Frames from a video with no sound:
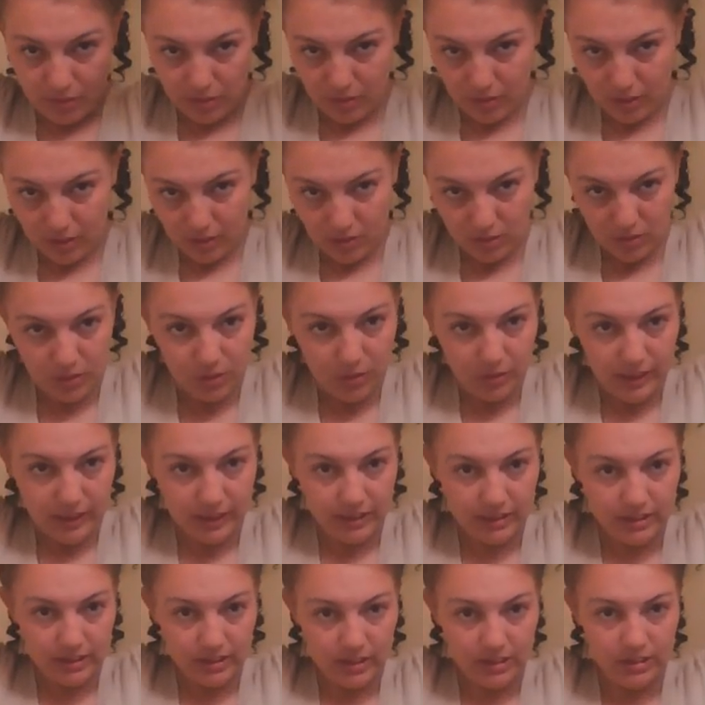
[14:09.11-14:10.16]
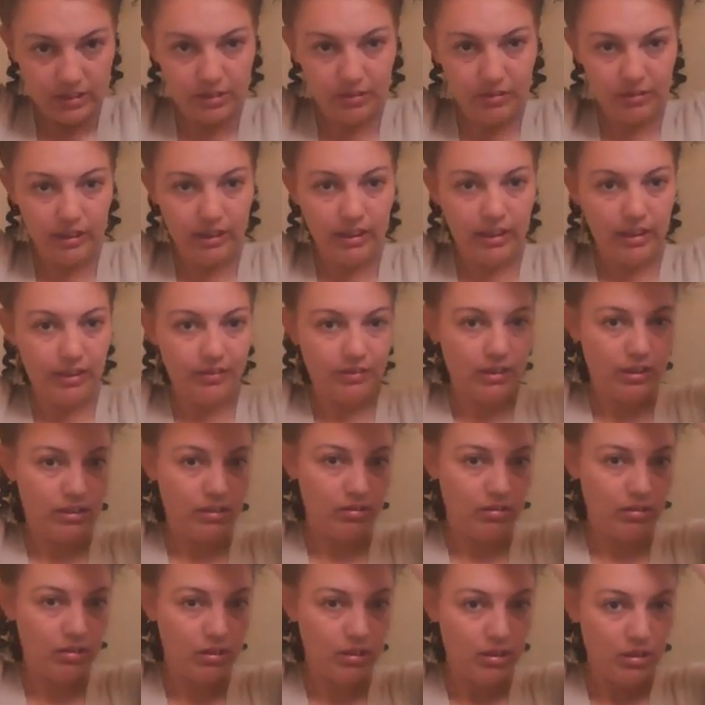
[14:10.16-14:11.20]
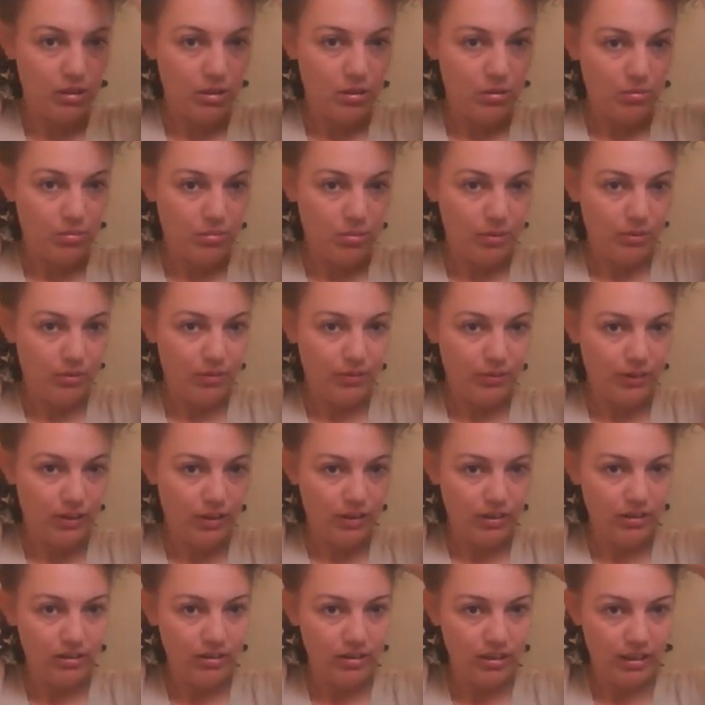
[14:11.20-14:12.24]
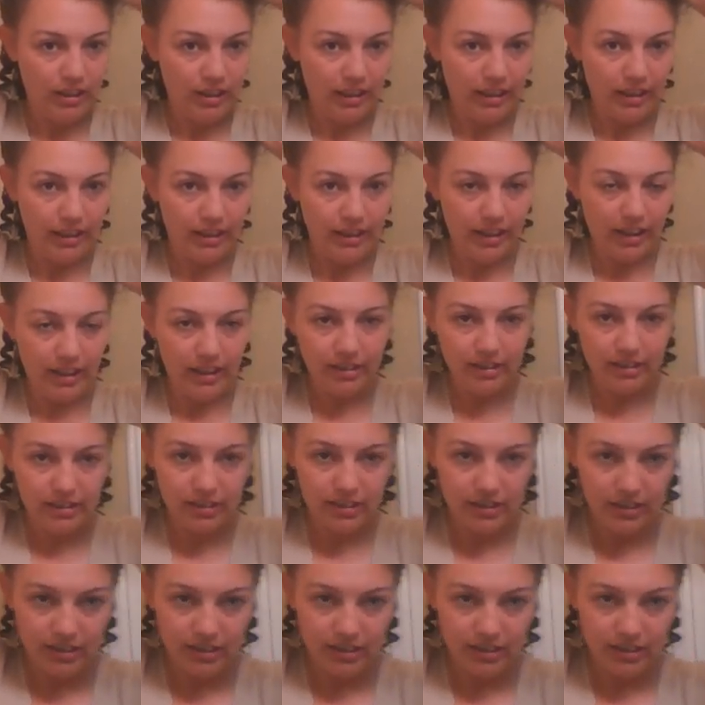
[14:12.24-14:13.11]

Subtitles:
we do a little twist so we can give a little bouffant like that.